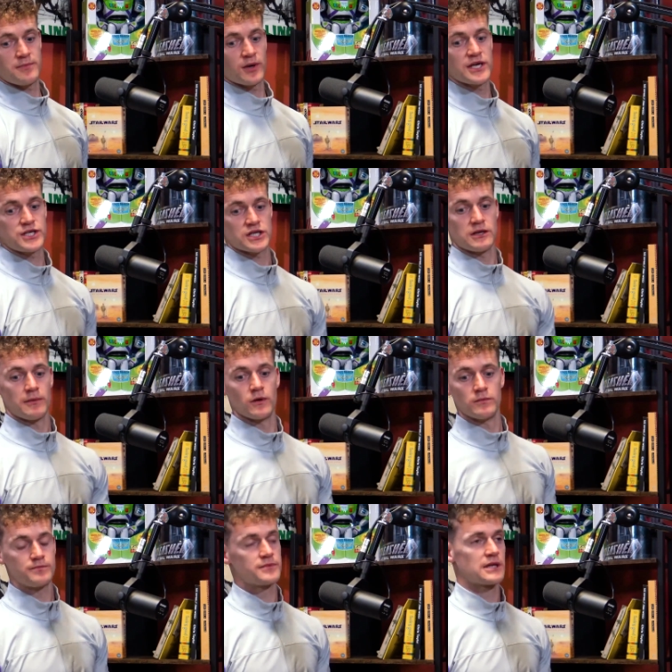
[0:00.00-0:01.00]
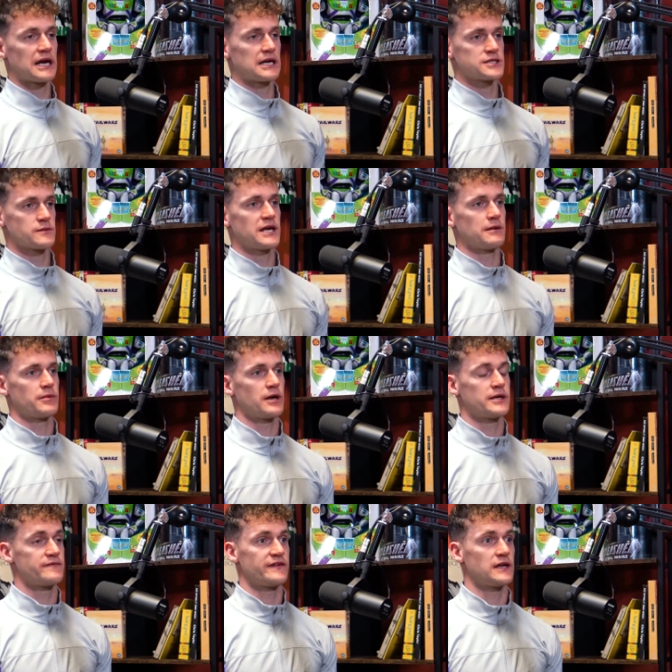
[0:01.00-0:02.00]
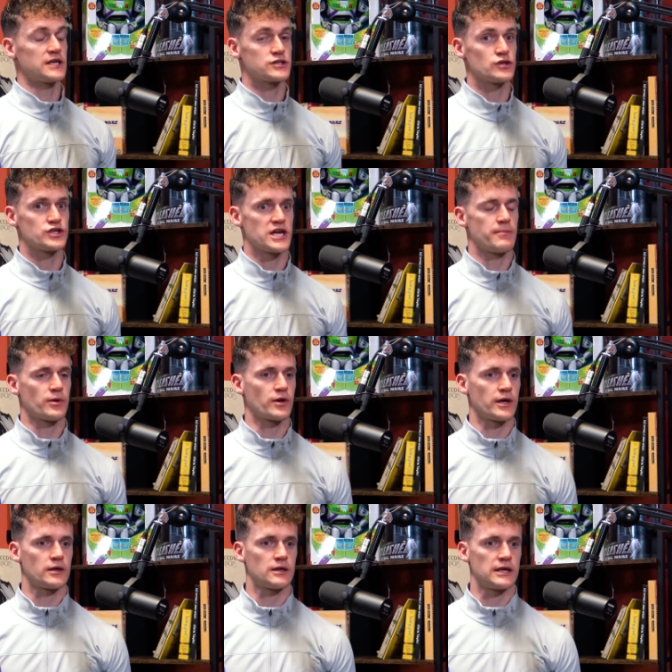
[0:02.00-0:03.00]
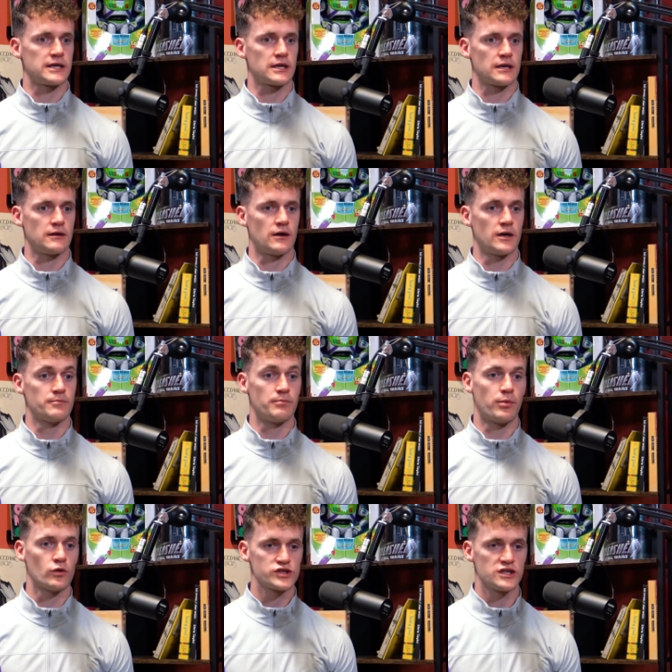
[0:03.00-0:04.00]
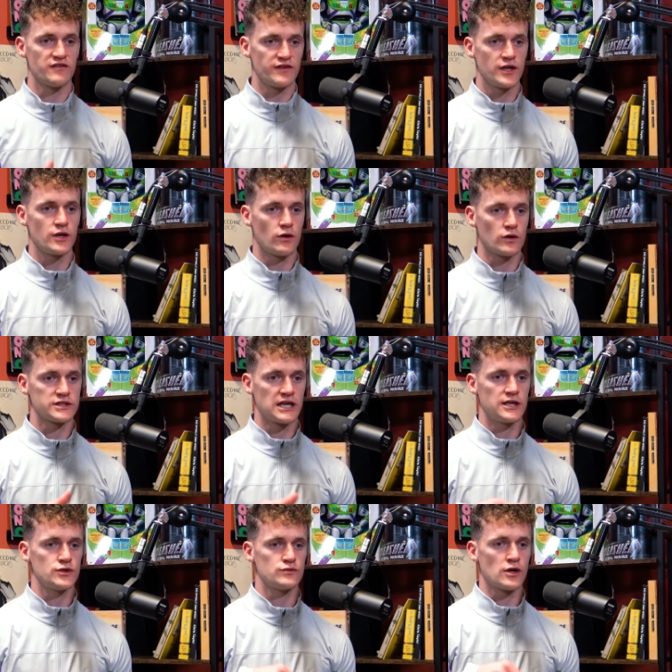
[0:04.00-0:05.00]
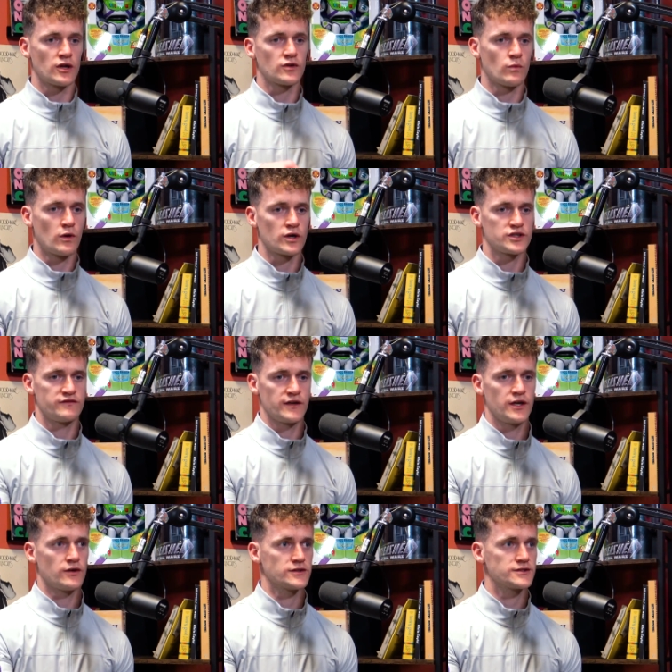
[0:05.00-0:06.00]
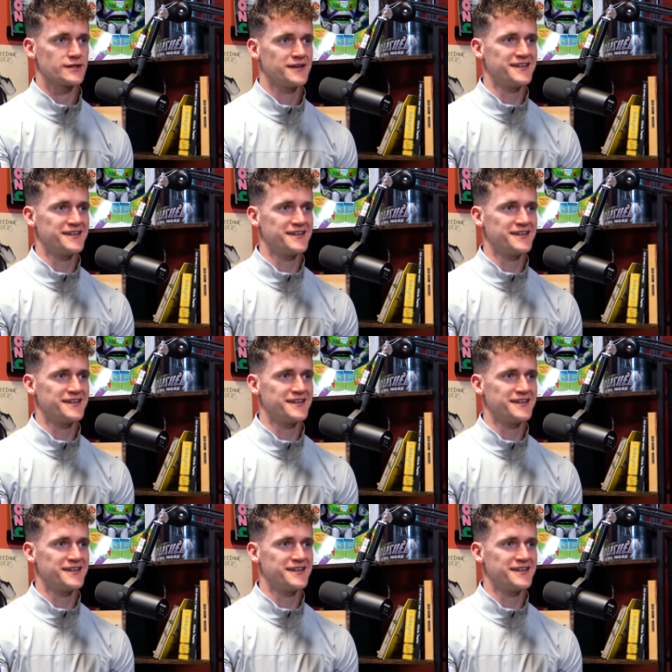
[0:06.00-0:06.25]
preaching about that as well, but I feel like such a hypocrite. Like yeah. posting a video telling you not to watch videos.